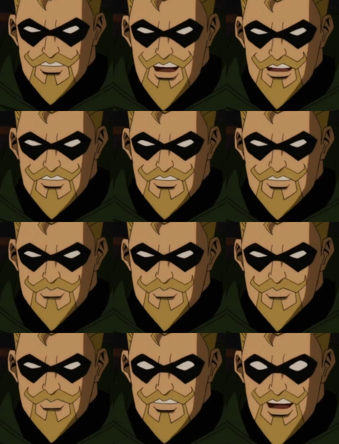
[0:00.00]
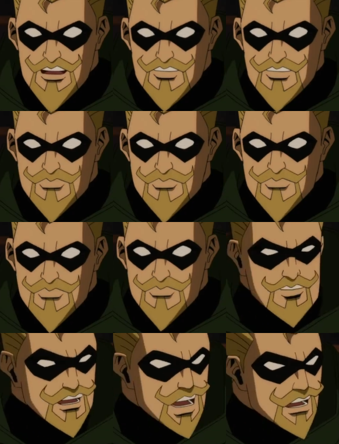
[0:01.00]
That's... that...
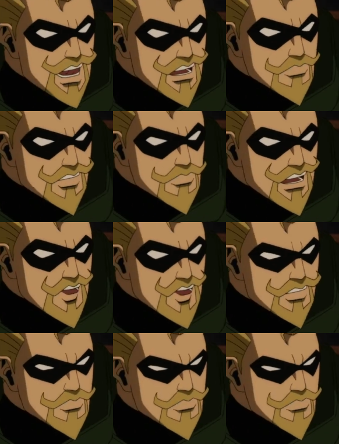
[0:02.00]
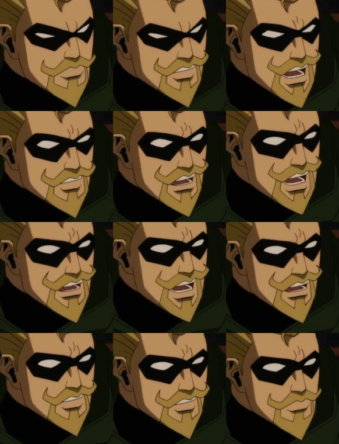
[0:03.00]
that's actually much better. How did I not...